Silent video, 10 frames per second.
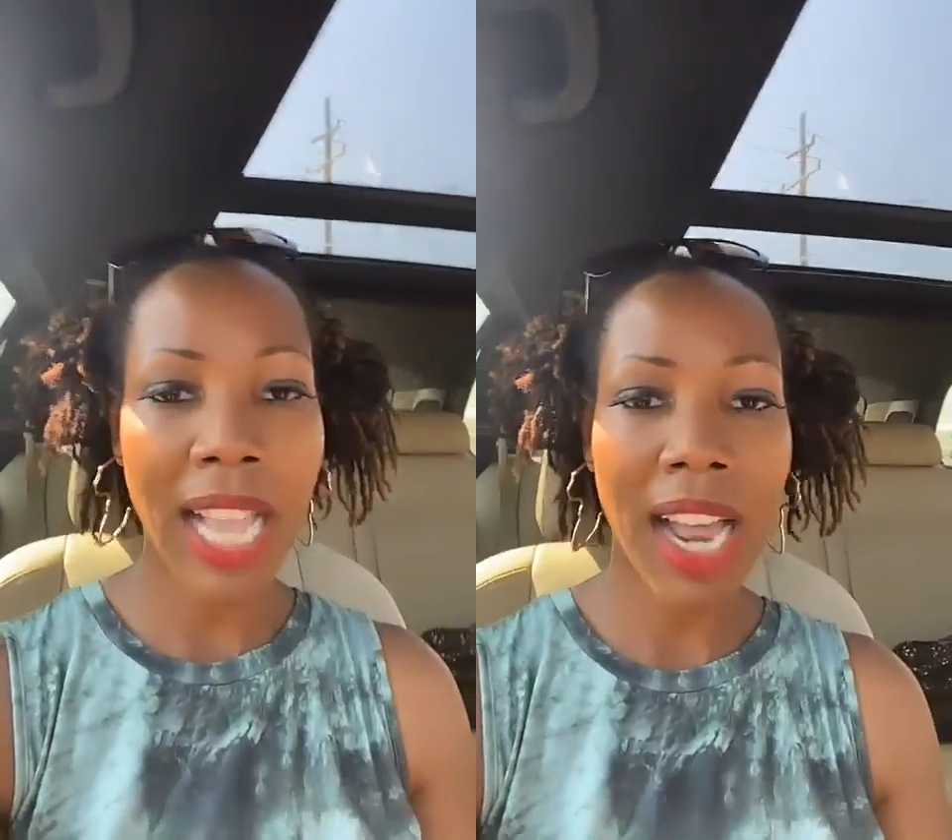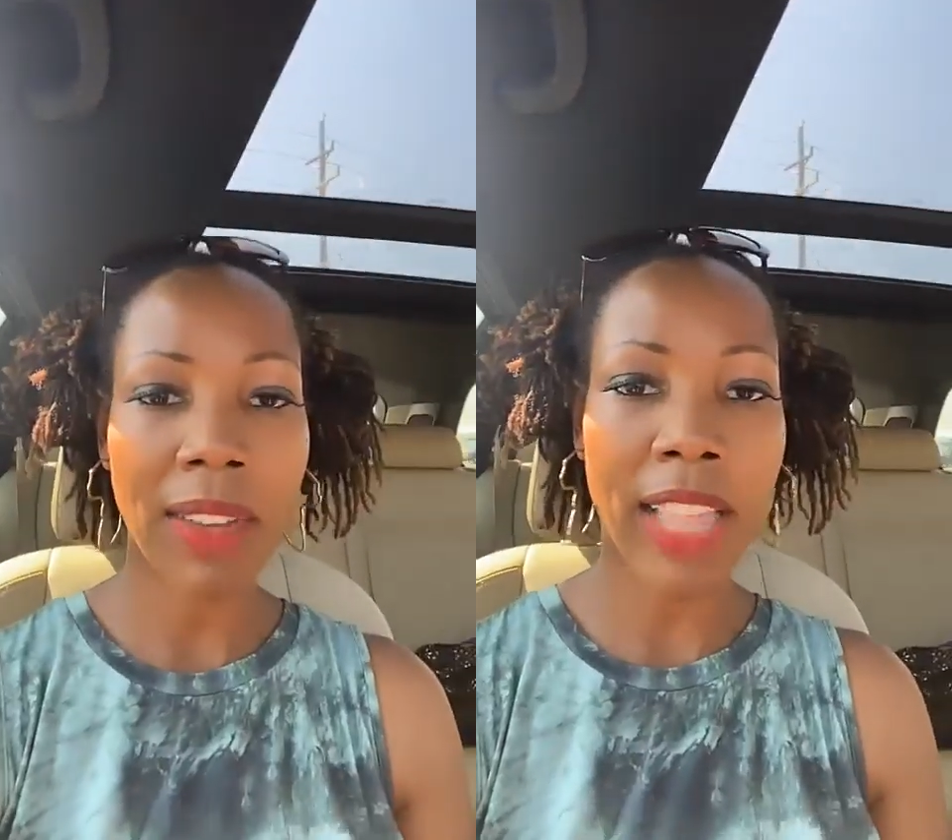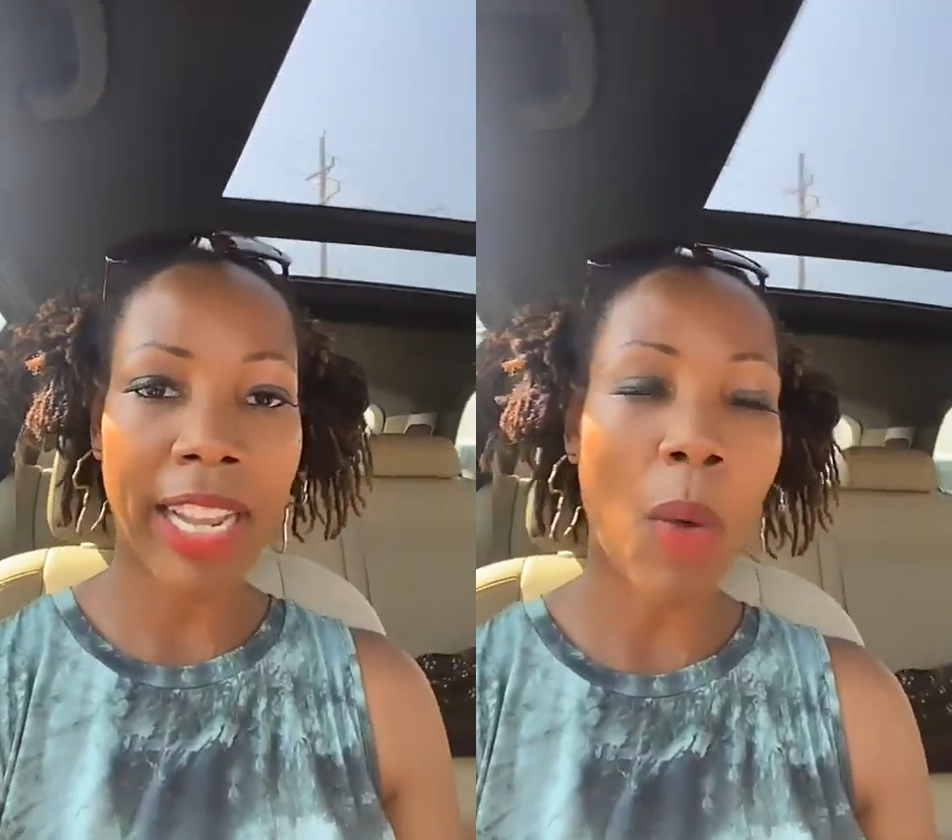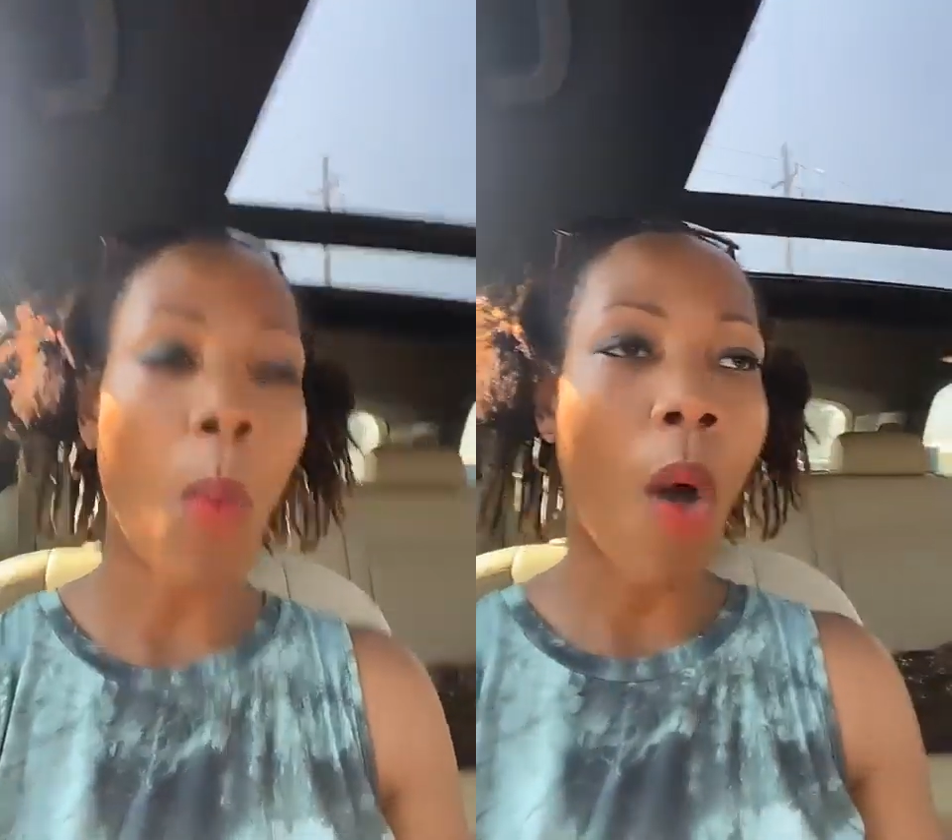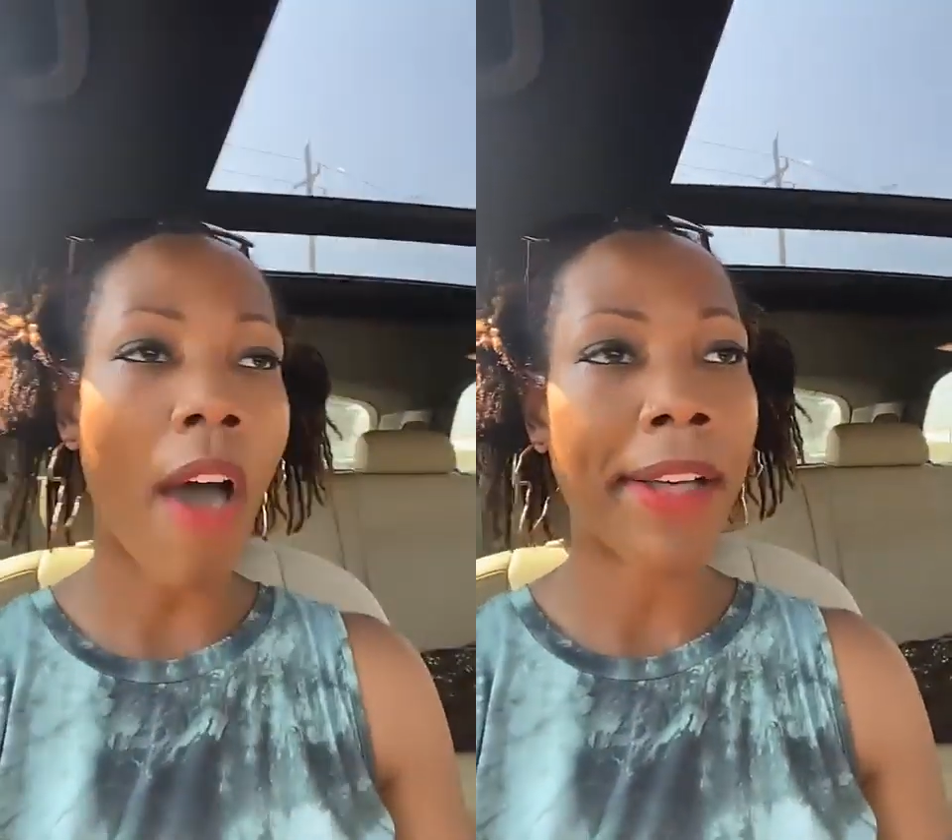to be kind of like a
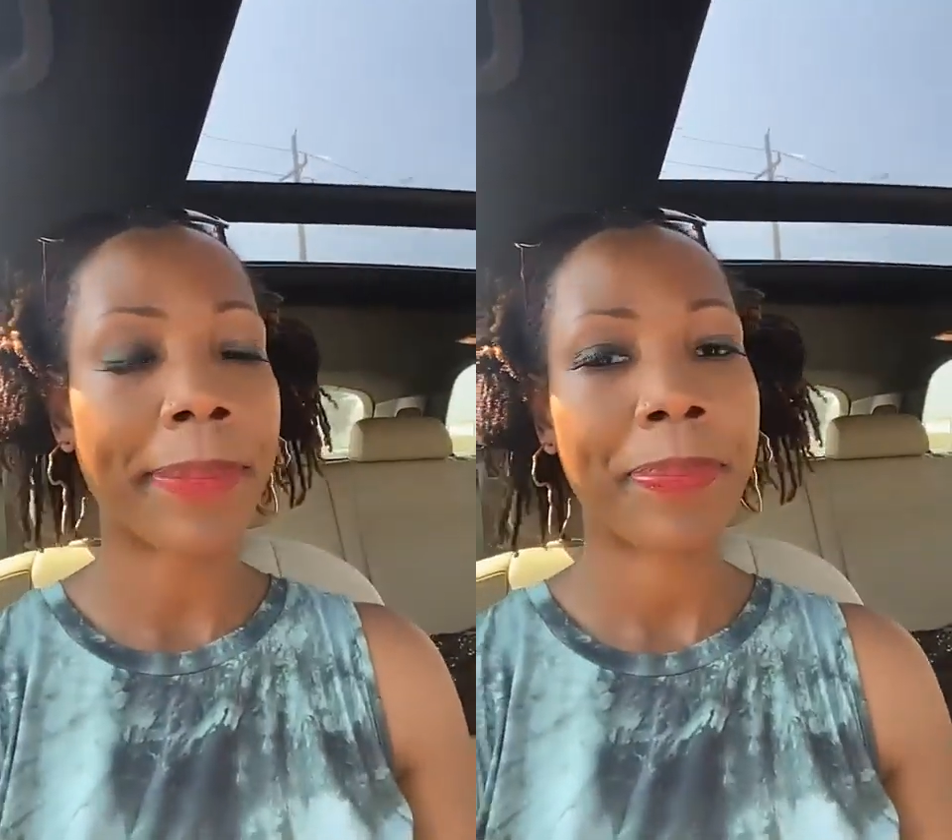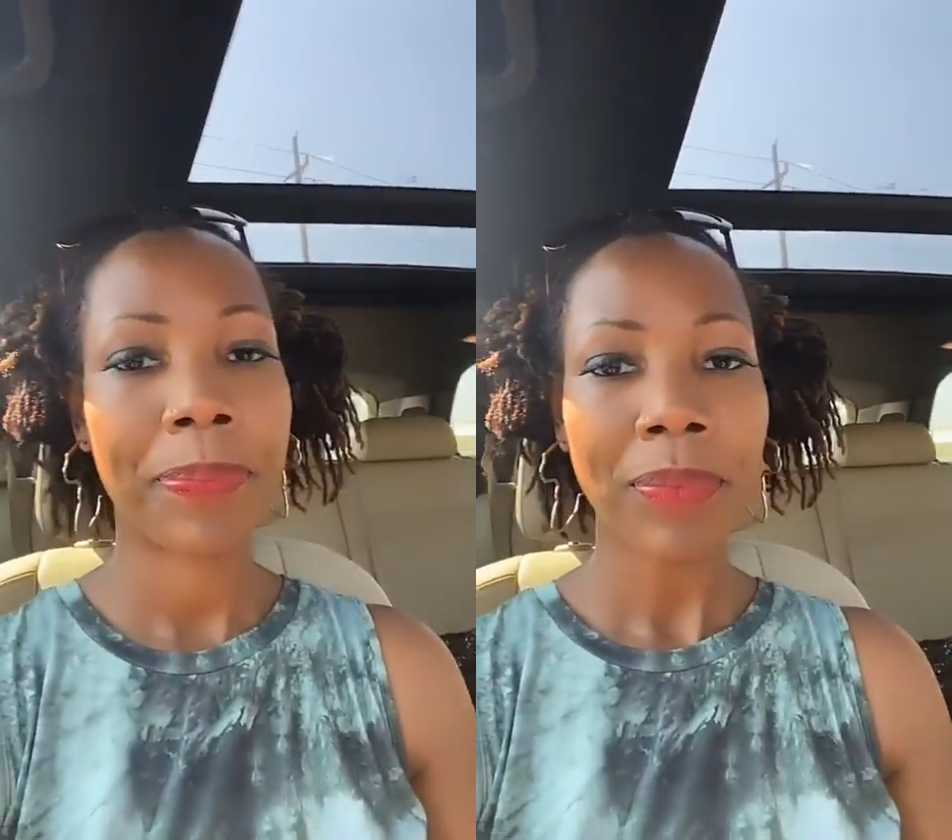wall.